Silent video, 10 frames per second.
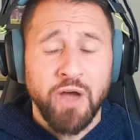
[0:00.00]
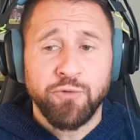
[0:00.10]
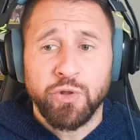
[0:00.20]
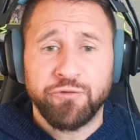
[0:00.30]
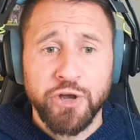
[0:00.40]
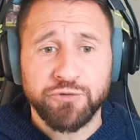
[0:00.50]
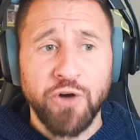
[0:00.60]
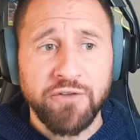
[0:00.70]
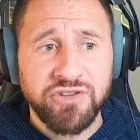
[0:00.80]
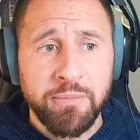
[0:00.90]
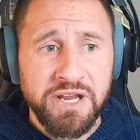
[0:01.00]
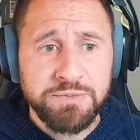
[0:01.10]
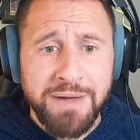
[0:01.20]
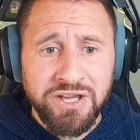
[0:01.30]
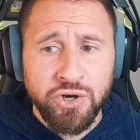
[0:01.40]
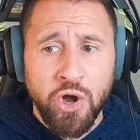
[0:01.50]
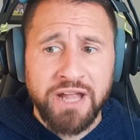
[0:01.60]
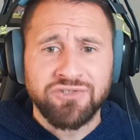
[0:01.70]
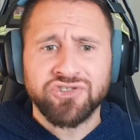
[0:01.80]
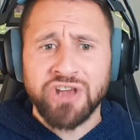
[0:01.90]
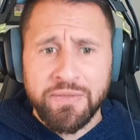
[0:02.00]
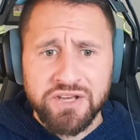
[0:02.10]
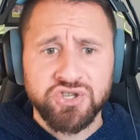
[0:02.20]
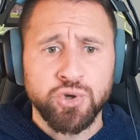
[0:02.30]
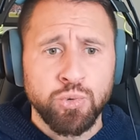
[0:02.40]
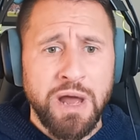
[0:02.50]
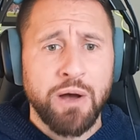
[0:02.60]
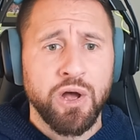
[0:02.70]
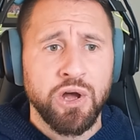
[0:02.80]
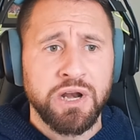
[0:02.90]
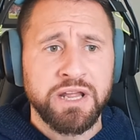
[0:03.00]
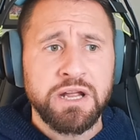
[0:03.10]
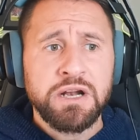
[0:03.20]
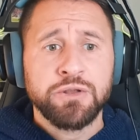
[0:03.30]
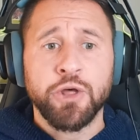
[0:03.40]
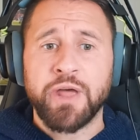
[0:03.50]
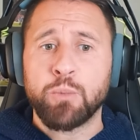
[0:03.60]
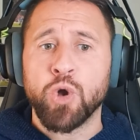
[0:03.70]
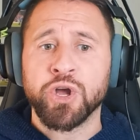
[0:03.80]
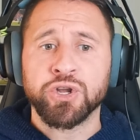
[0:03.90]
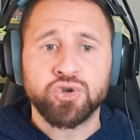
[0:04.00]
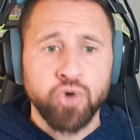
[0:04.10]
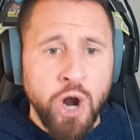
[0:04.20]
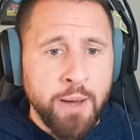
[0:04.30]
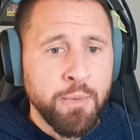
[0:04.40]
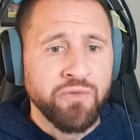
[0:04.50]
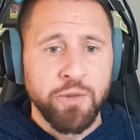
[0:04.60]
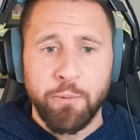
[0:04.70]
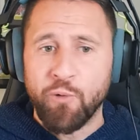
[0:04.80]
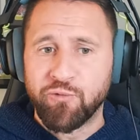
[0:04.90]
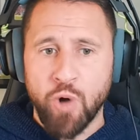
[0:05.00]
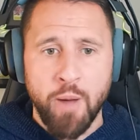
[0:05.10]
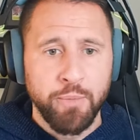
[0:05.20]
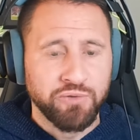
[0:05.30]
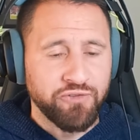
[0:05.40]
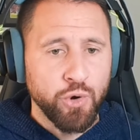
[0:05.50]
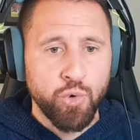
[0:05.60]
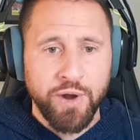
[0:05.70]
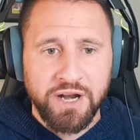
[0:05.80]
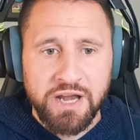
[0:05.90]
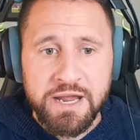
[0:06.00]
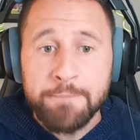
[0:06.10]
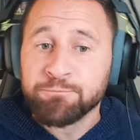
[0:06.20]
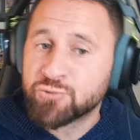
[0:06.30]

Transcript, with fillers: I thought the first five ten minutes, Man United set their stall out early that they were going to try and move the ball through our midfield quickly,